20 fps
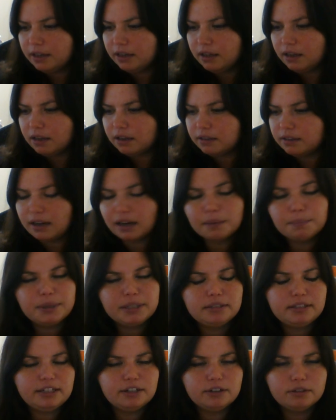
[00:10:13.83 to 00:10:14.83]
Not a big
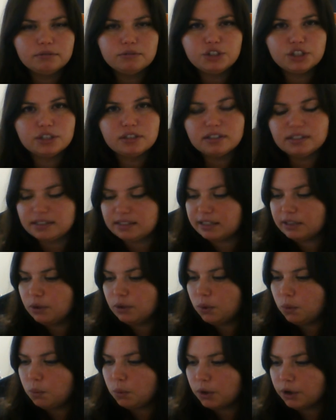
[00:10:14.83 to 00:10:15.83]
deal, just a single
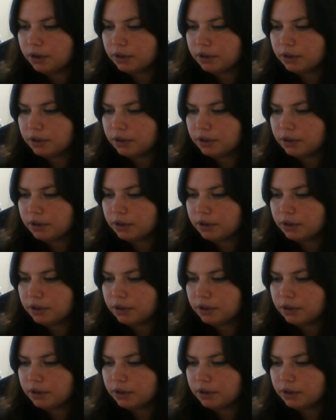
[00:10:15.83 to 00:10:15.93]
word.